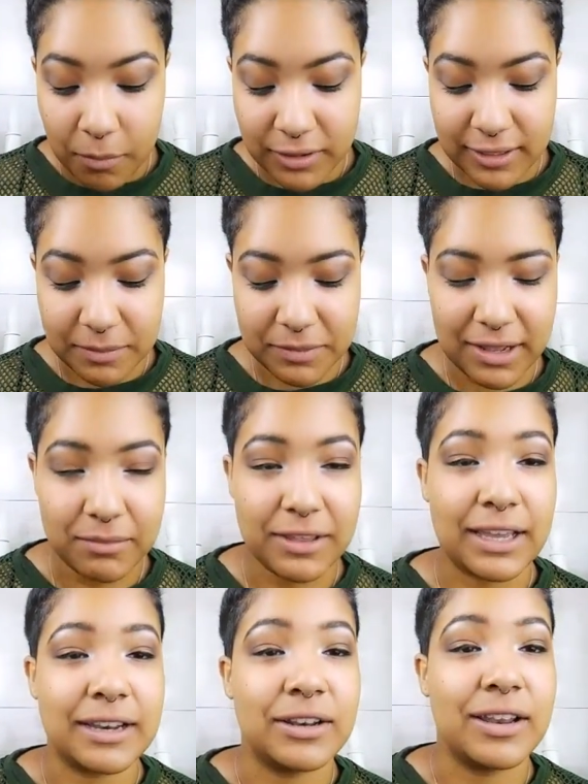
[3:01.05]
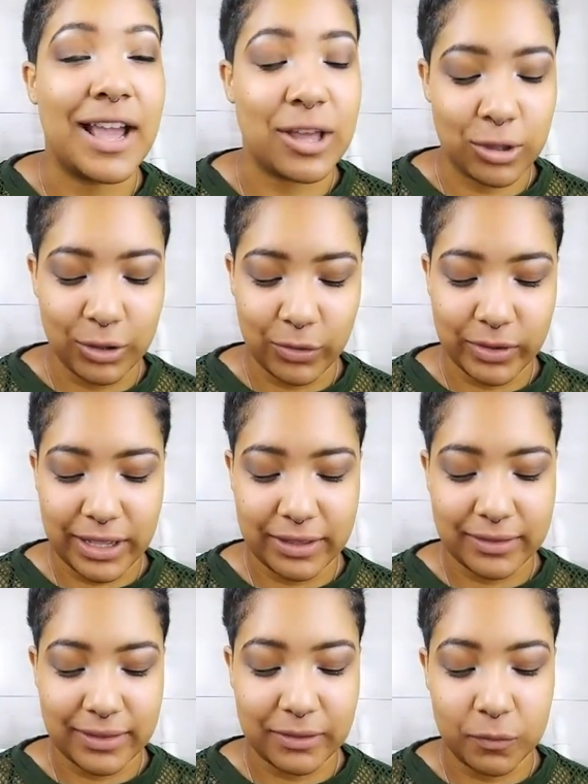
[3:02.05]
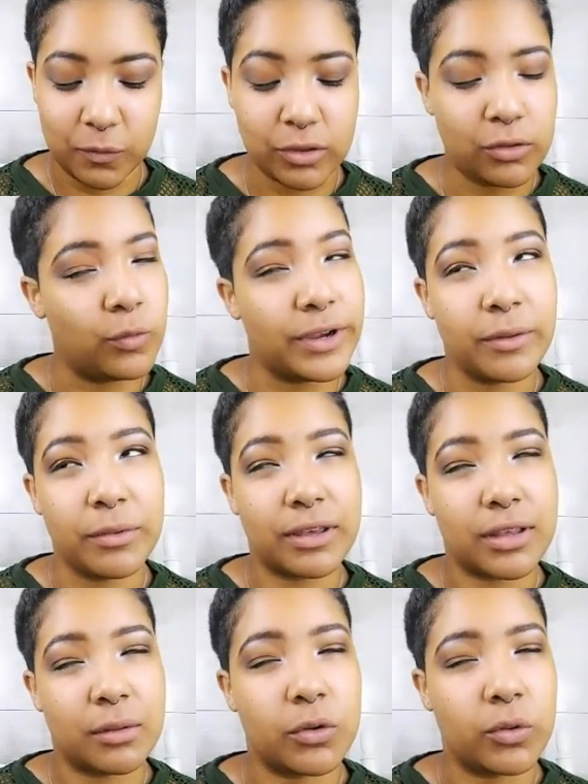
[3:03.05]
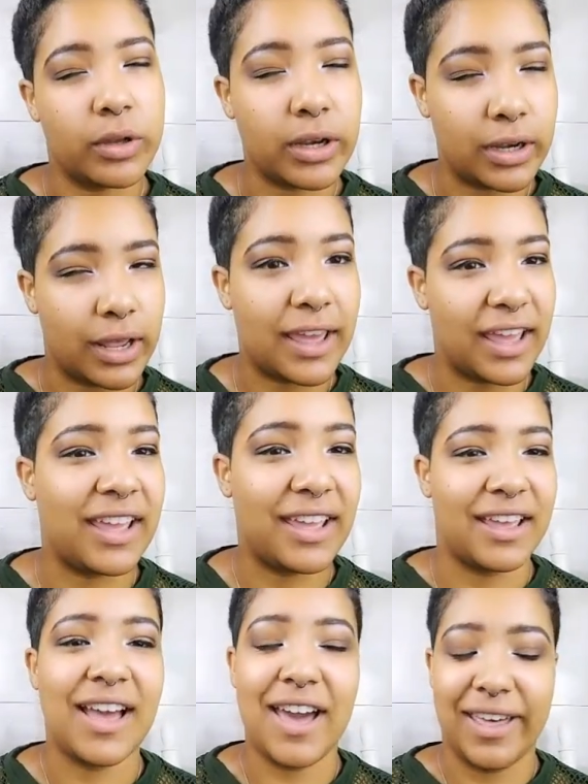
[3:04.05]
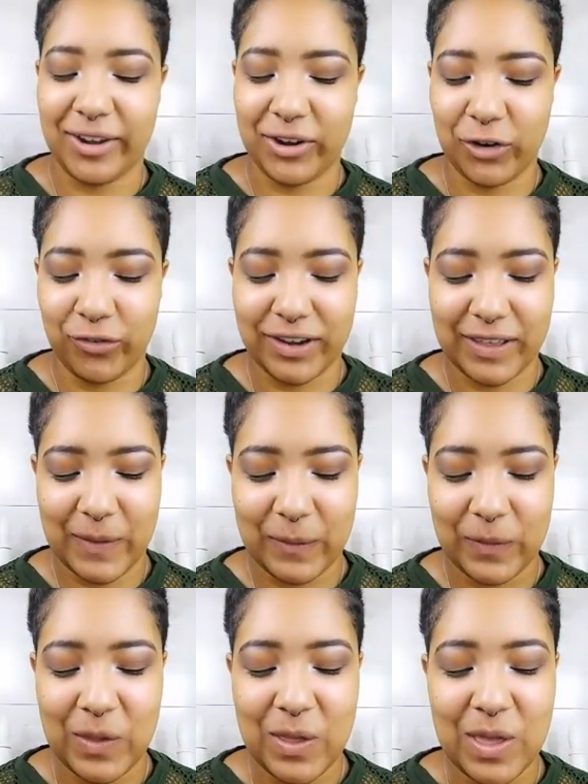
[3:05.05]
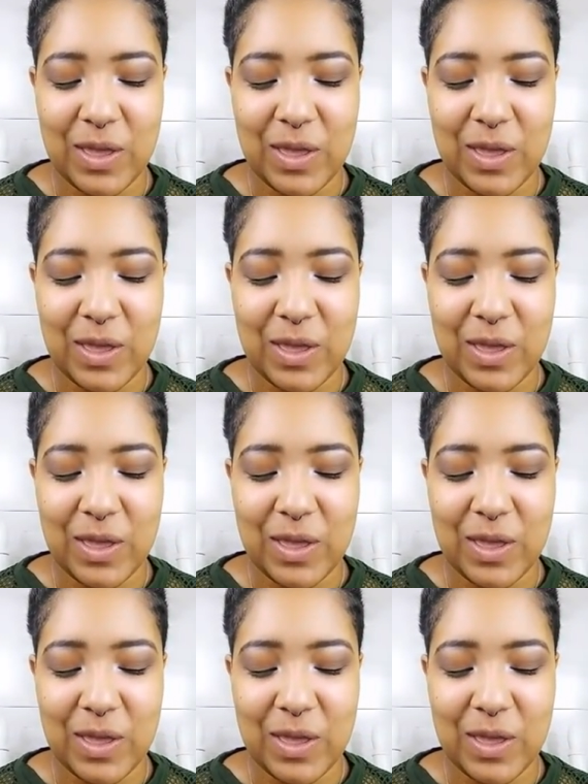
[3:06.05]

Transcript: But sometimes I can actually do it nicely, which is weird I'm doing a eyeliner video.